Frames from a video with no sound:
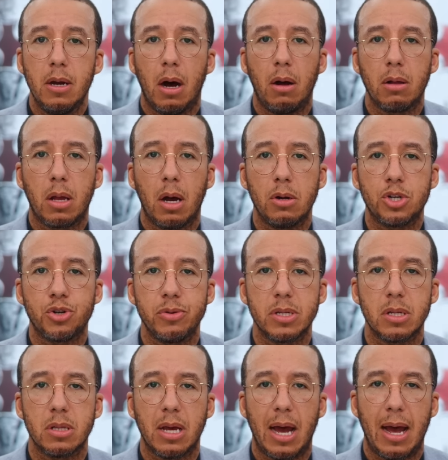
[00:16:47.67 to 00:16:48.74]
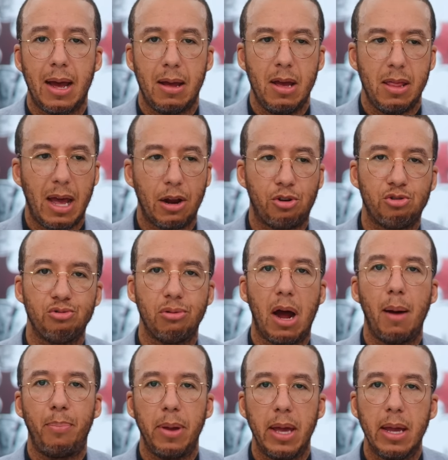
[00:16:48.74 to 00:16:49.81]
Our culture isn't that
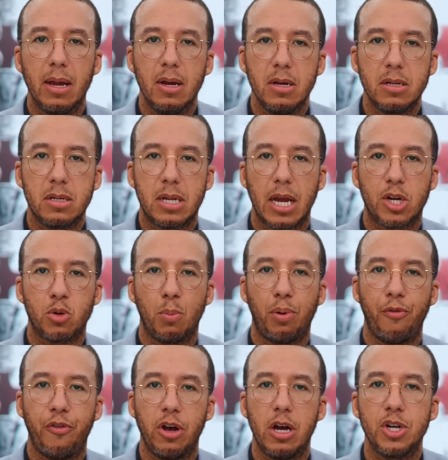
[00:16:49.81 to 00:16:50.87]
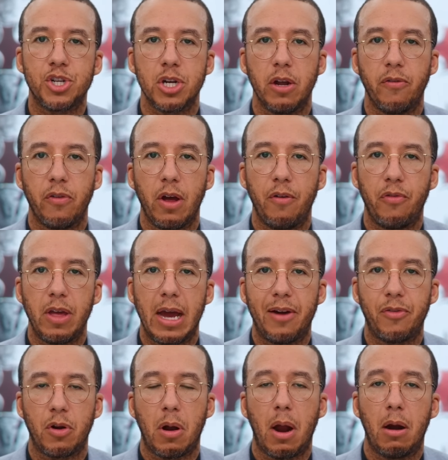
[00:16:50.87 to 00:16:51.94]
grabby sexual perversion of the
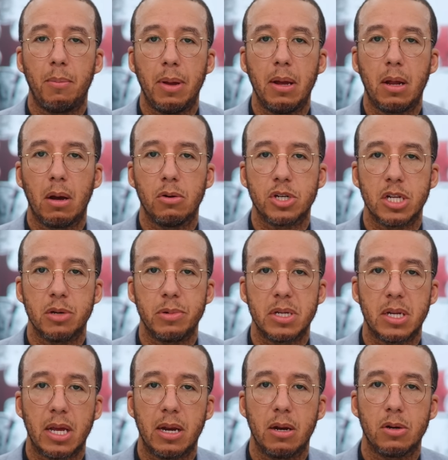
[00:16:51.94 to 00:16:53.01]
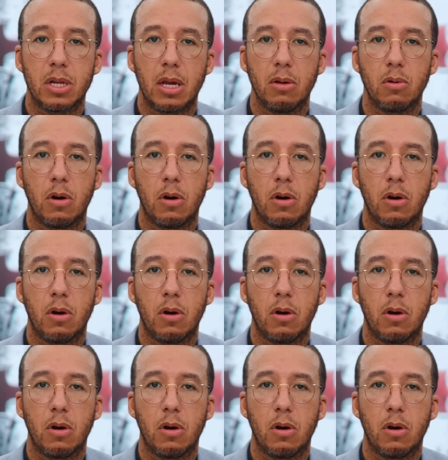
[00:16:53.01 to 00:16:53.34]
Afro-Caribbean culture that we see in Notting Hill